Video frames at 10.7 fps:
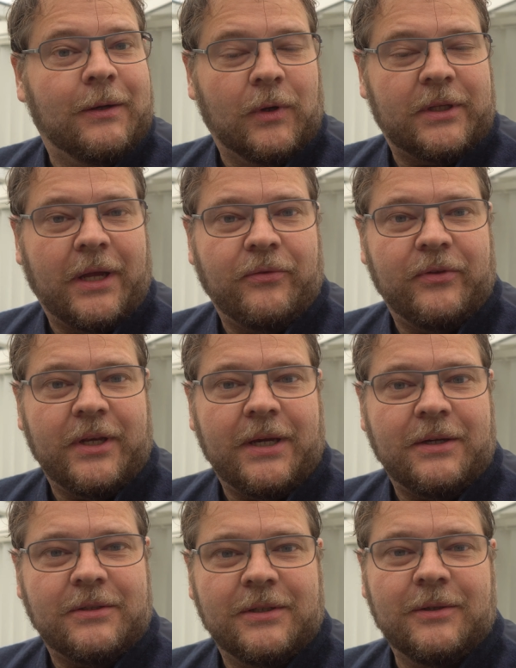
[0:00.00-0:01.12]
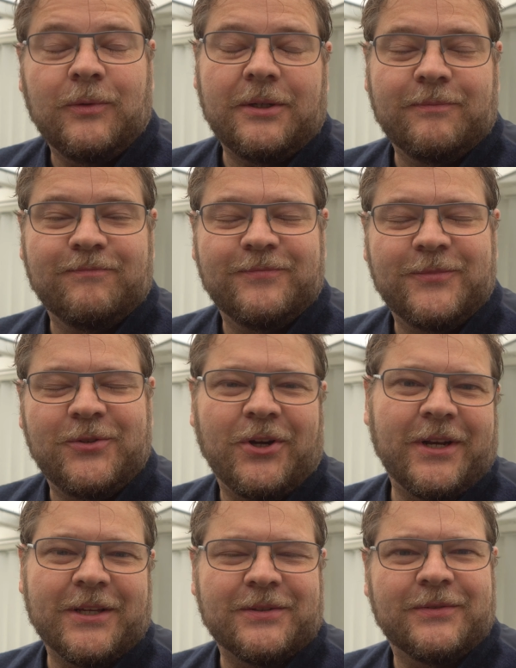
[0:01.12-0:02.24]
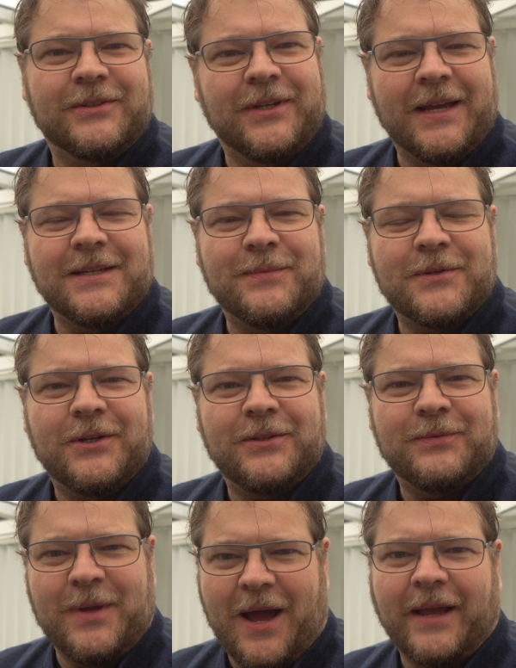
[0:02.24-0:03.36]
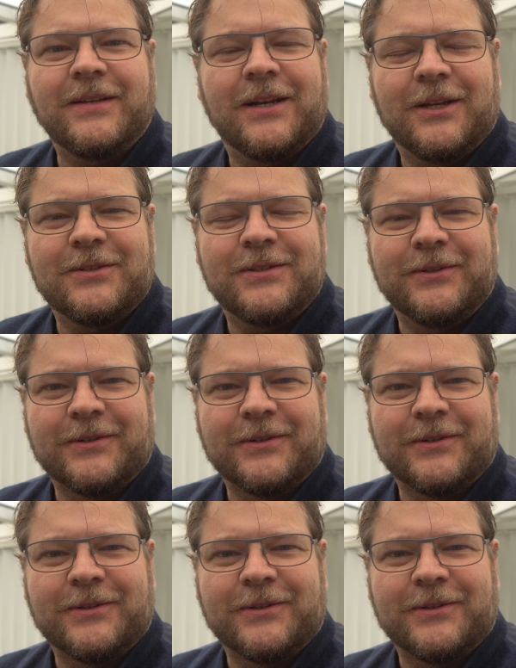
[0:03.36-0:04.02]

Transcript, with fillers: What kind of videos? Well, join us for today's episode of Behind Closed